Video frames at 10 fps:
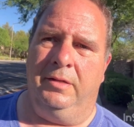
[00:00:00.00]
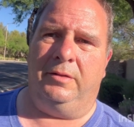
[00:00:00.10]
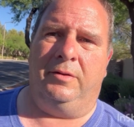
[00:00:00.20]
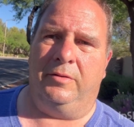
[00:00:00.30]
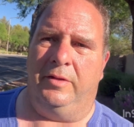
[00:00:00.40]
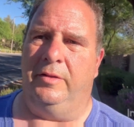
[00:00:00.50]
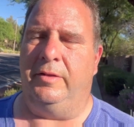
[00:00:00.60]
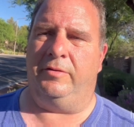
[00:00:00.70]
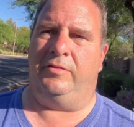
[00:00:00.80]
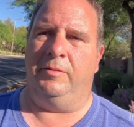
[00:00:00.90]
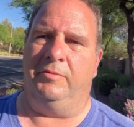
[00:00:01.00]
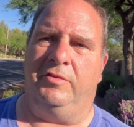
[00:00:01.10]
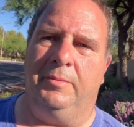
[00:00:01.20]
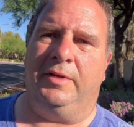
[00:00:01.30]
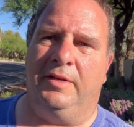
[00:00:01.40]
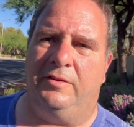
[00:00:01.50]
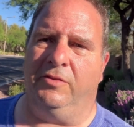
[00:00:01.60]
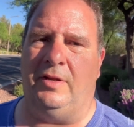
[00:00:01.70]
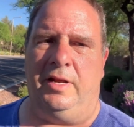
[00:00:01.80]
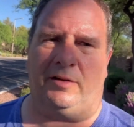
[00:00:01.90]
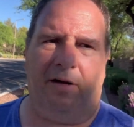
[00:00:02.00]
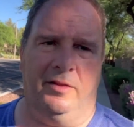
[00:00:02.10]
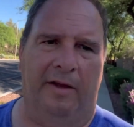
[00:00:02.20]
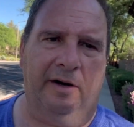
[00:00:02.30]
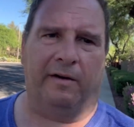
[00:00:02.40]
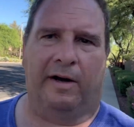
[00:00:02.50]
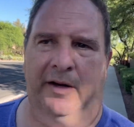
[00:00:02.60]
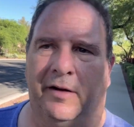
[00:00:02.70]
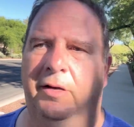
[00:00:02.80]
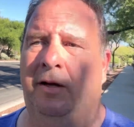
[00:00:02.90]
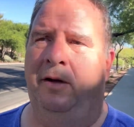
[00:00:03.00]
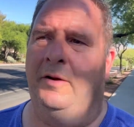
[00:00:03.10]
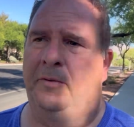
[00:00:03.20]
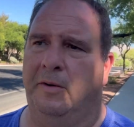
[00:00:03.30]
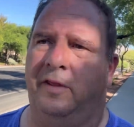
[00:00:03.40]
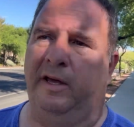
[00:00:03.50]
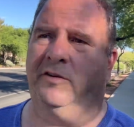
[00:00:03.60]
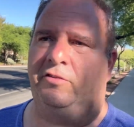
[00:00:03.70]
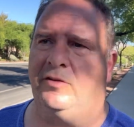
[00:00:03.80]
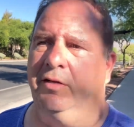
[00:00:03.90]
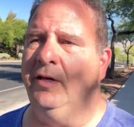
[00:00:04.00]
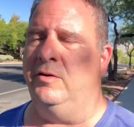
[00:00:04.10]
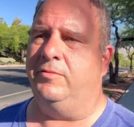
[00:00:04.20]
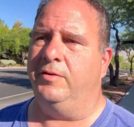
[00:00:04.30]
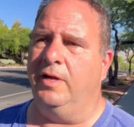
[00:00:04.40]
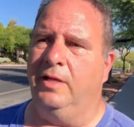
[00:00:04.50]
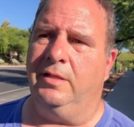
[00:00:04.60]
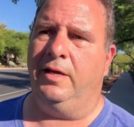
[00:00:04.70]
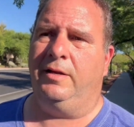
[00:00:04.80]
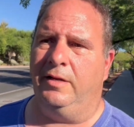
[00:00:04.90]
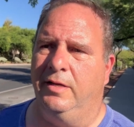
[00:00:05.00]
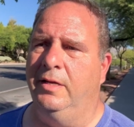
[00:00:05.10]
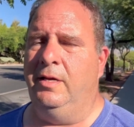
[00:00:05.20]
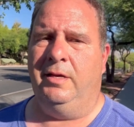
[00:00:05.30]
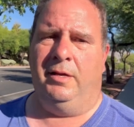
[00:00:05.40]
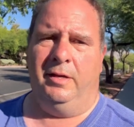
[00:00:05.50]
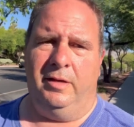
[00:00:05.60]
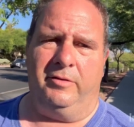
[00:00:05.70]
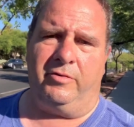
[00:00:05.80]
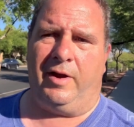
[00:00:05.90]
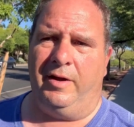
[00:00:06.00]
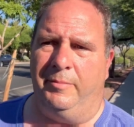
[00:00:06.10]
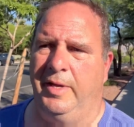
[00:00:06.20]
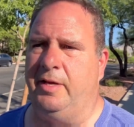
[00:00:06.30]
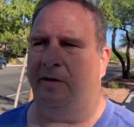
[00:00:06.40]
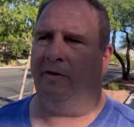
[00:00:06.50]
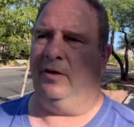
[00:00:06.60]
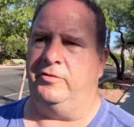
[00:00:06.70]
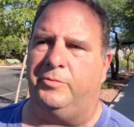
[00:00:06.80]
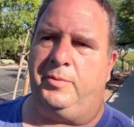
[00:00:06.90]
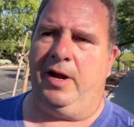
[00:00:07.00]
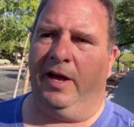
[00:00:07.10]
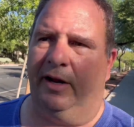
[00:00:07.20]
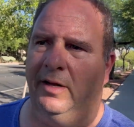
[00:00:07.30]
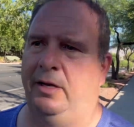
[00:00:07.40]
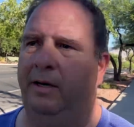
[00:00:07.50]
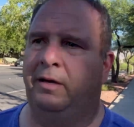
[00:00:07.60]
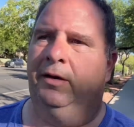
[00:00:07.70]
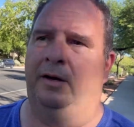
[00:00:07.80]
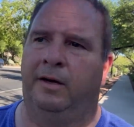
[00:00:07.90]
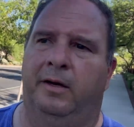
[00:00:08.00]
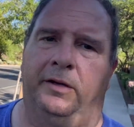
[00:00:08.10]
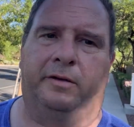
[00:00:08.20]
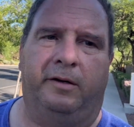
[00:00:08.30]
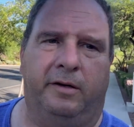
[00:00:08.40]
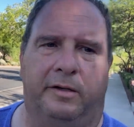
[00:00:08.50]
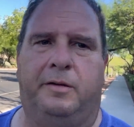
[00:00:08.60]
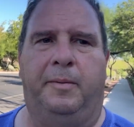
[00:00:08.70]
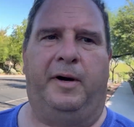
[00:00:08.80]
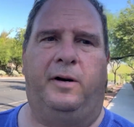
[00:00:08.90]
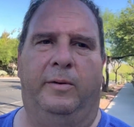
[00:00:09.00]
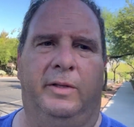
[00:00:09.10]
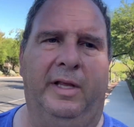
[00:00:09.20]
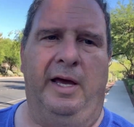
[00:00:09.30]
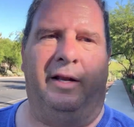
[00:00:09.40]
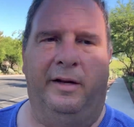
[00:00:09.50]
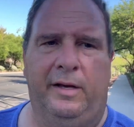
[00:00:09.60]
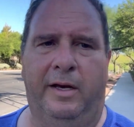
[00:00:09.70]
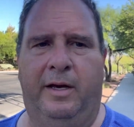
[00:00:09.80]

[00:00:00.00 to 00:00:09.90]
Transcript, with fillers: You know, there, there seems to be a disconnect on their end where they just look at overnight lending and try to make a, a spread to, to borrow and lend